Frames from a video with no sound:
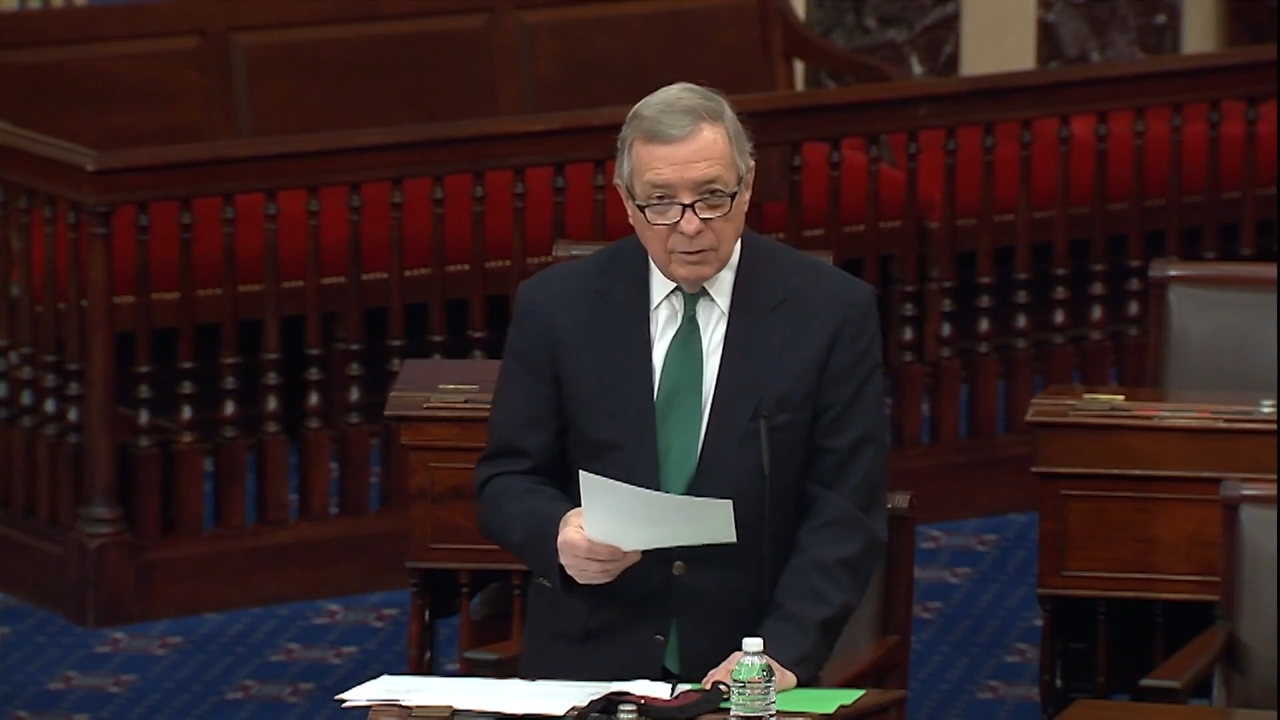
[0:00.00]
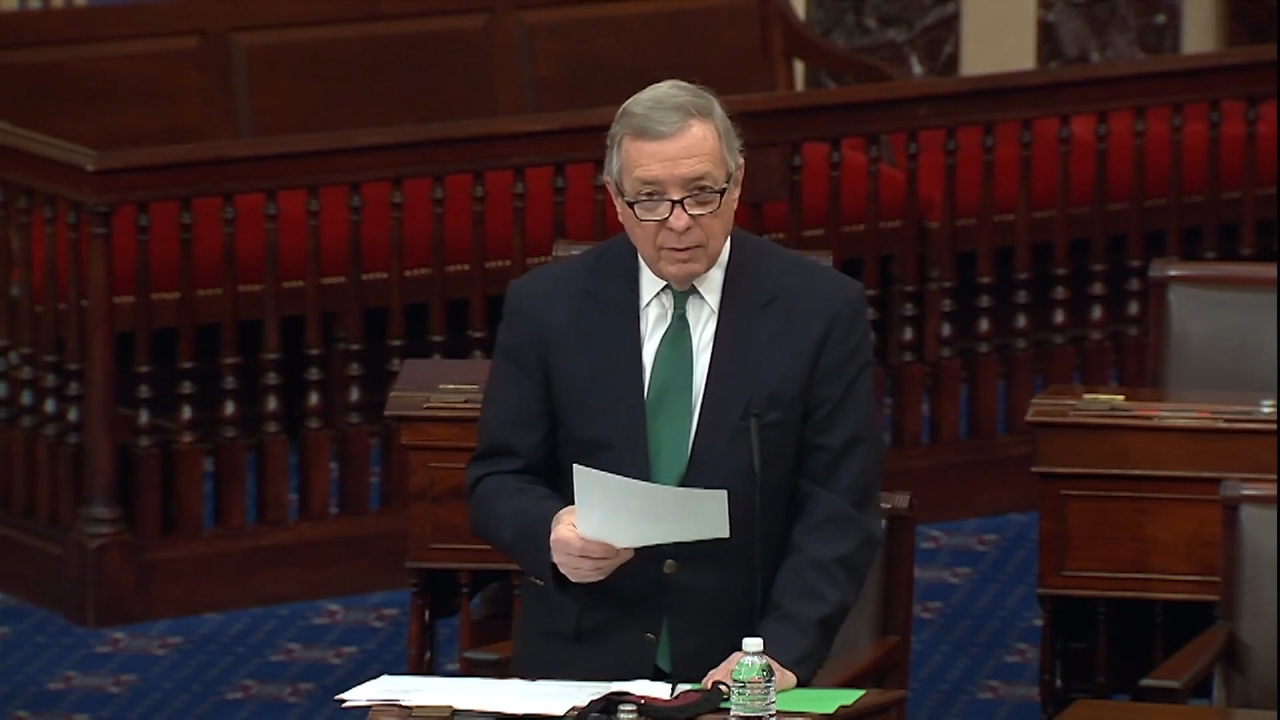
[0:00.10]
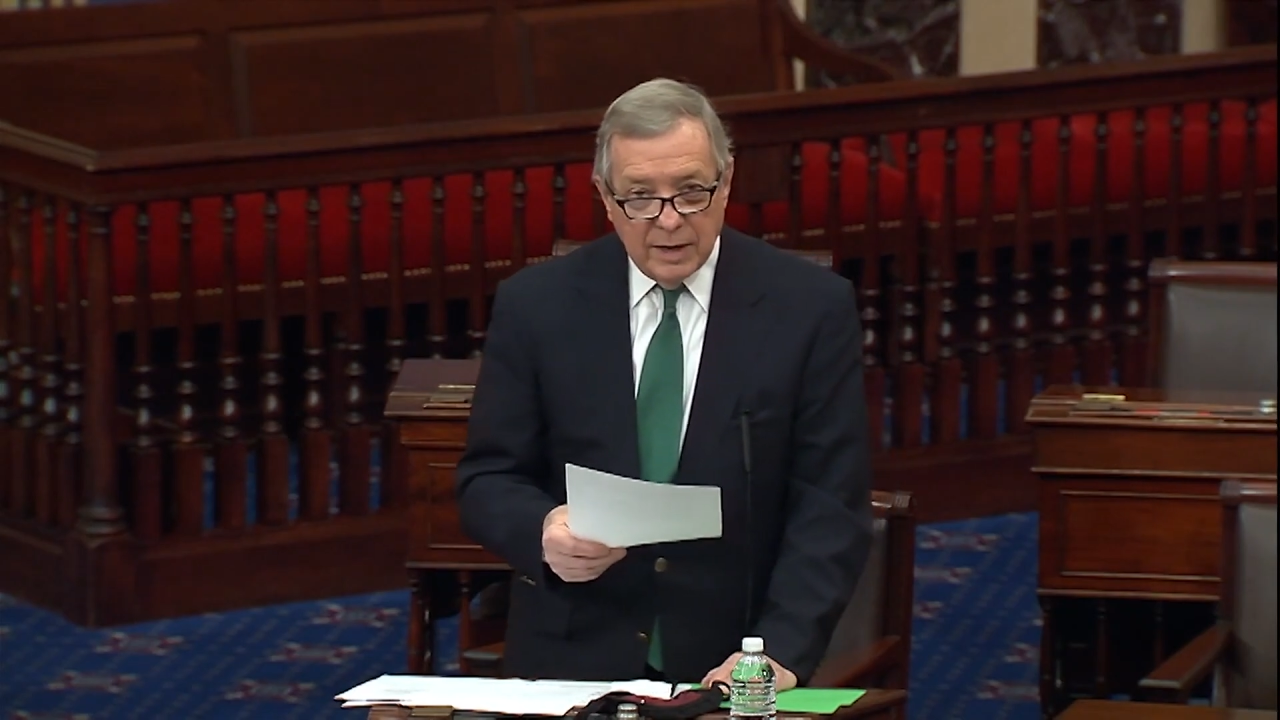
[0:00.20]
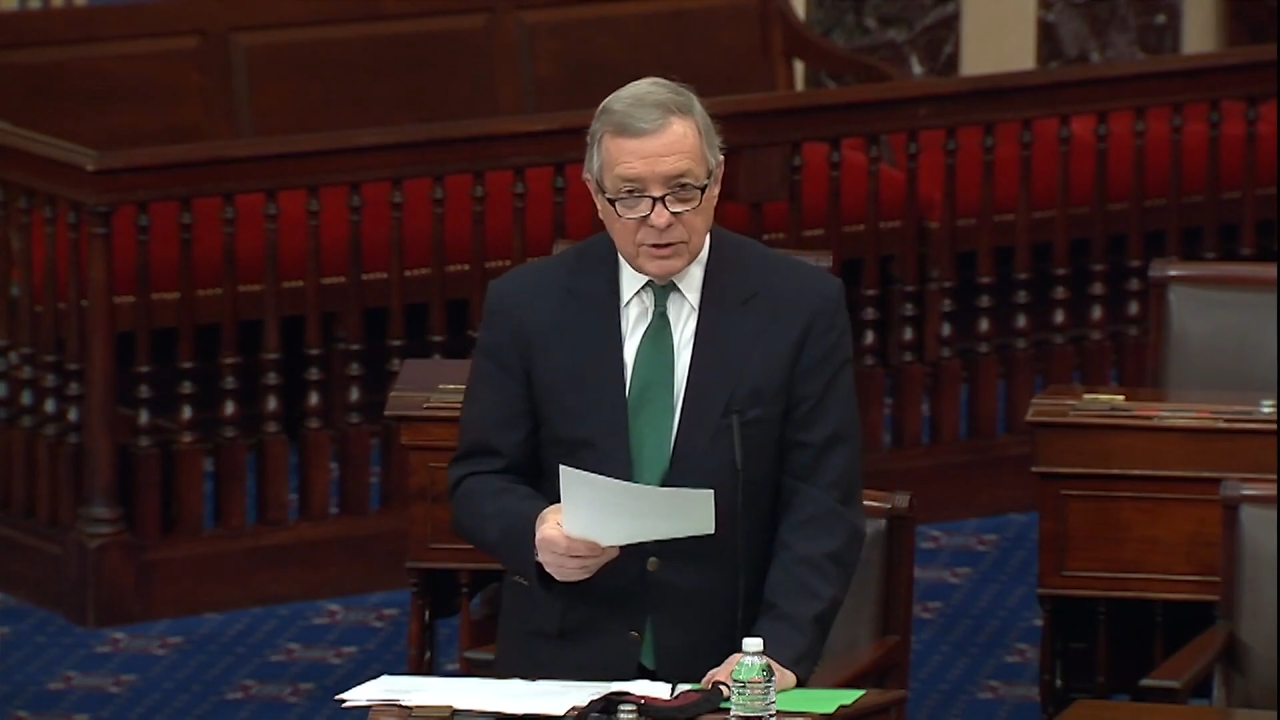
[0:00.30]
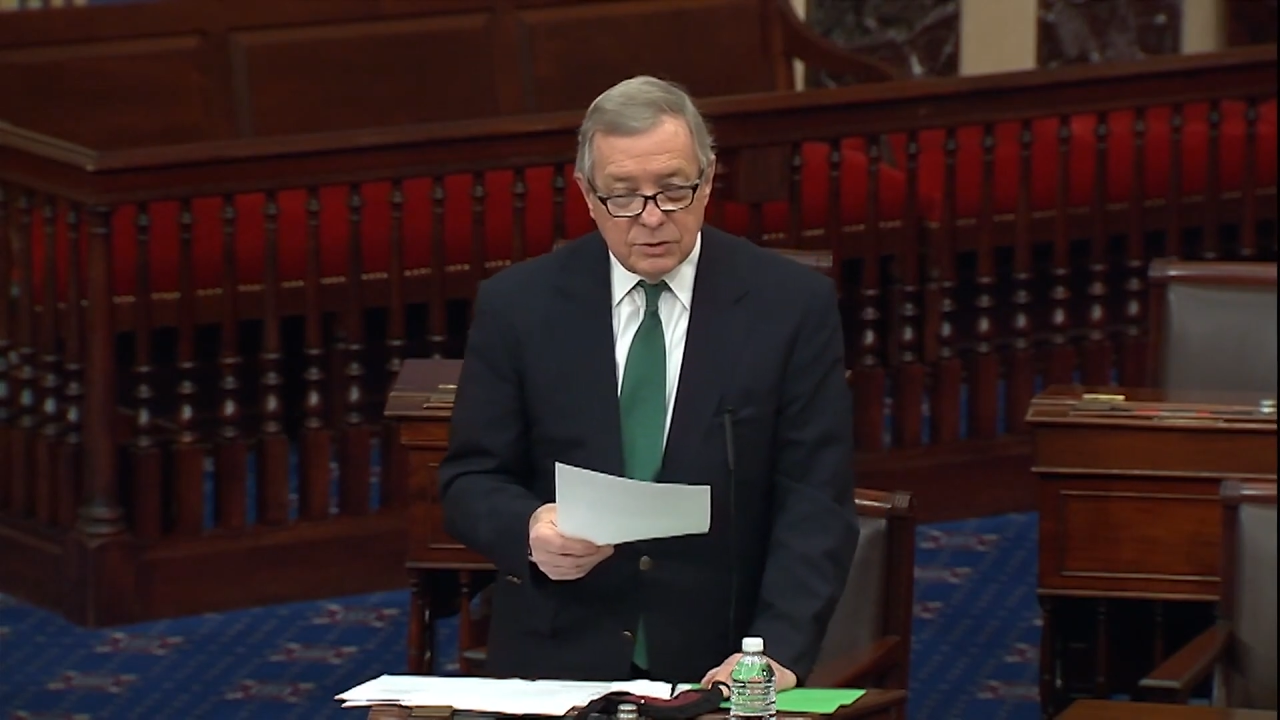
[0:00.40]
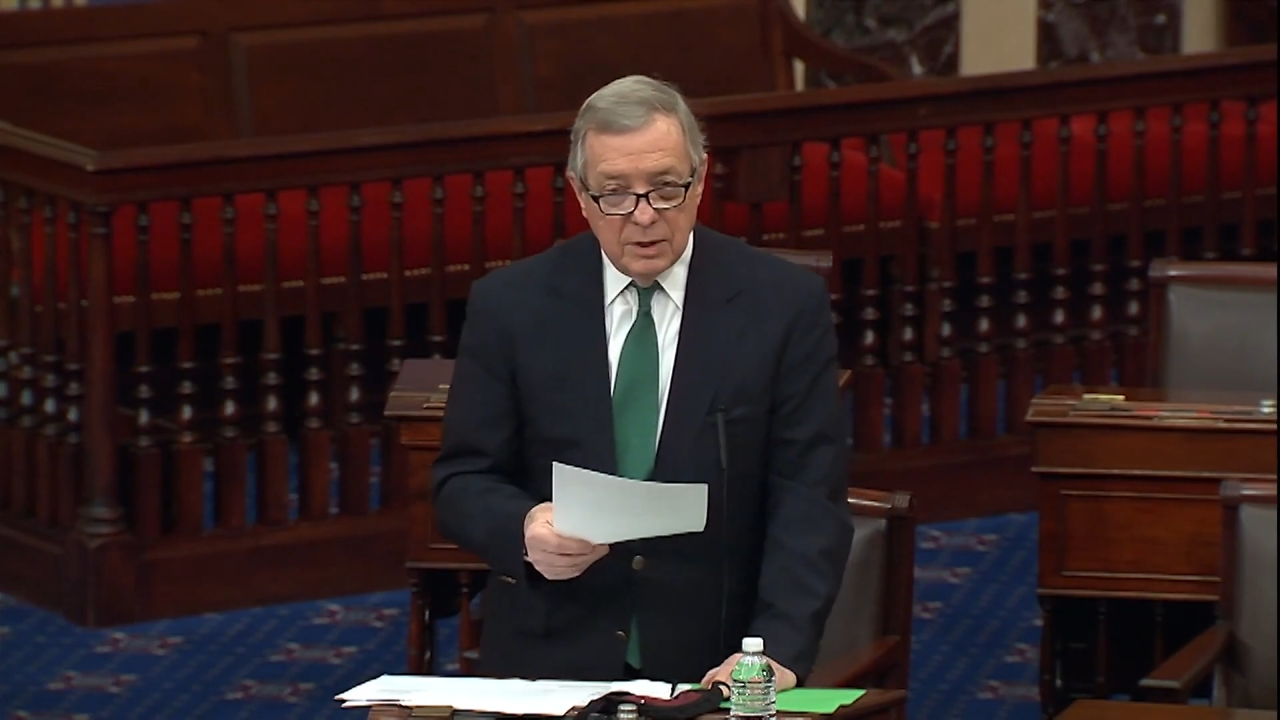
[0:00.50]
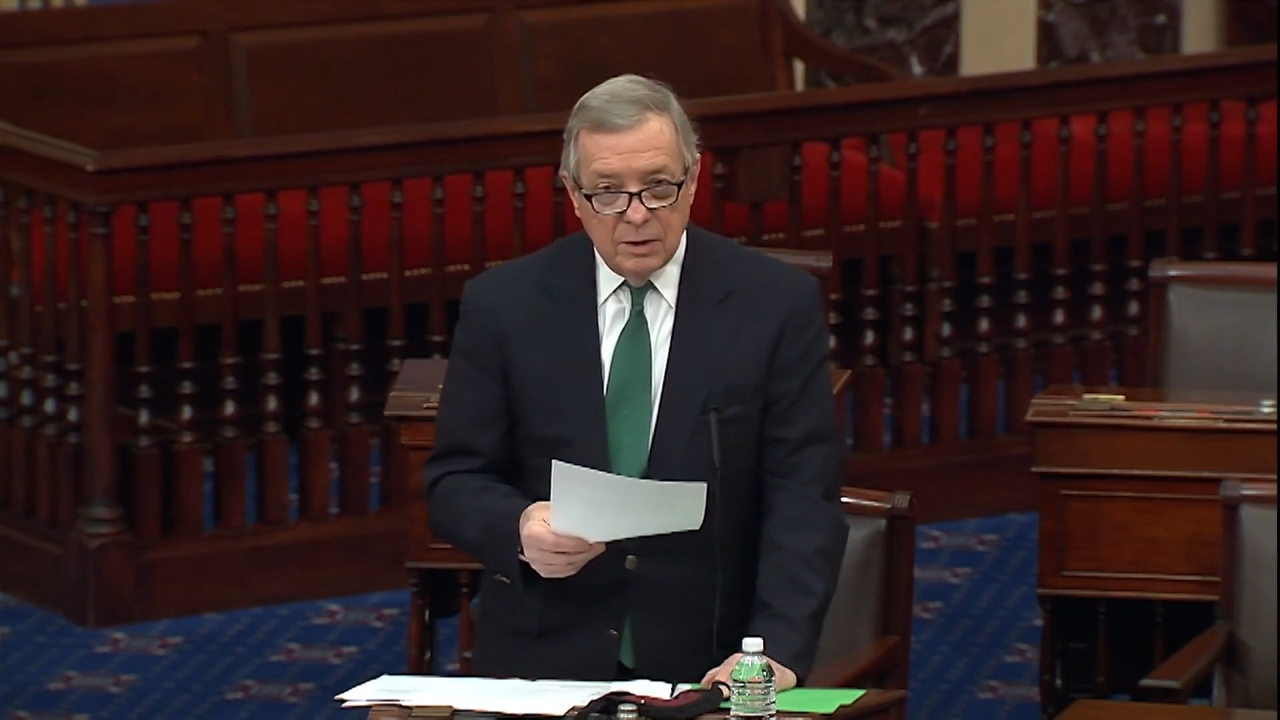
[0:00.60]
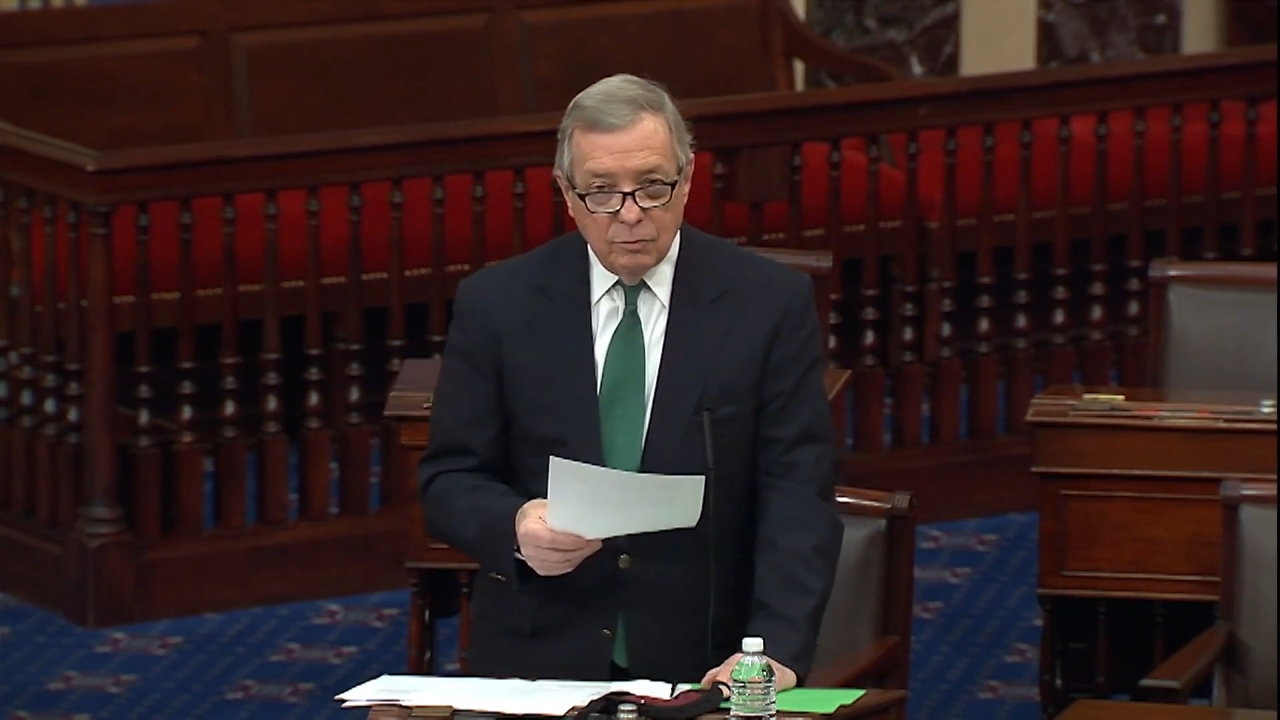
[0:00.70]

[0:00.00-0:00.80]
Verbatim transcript: rights,